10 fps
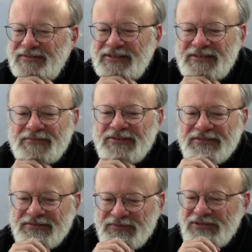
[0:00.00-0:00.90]
Well, I
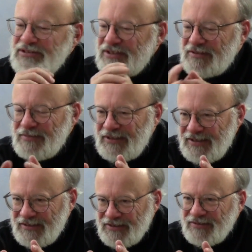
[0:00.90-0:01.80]
mean, it wasn't just
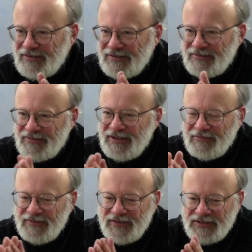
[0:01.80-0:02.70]
me. There were a
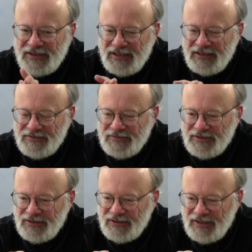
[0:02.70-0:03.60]
number of us thought this
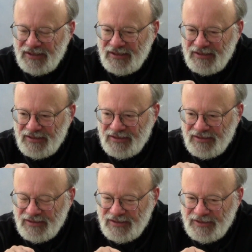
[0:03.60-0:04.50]
was a good idea.
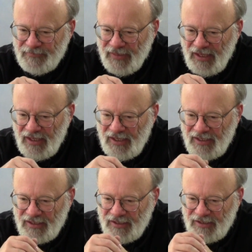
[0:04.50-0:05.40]

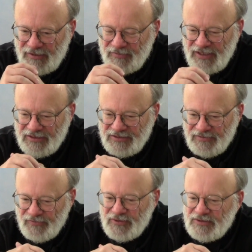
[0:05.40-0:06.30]

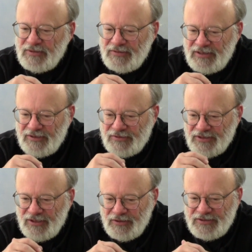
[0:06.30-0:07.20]
The first one we did
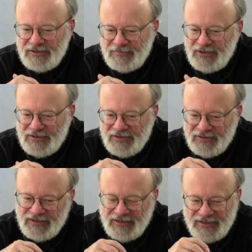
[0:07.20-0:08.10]
was in Lutzen,
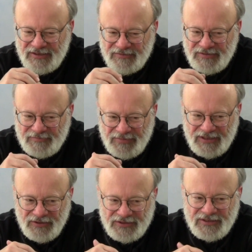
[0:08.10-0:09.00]
Minnesota. We
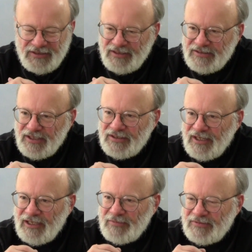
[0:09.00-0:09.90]
picked Lutzen because
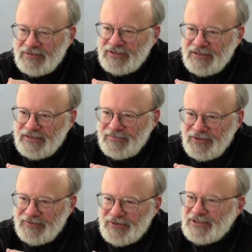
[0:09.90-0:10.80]
Art Kaplan was still at the
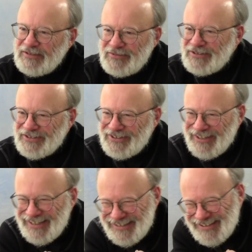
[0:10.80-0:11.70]
University of Minnesota.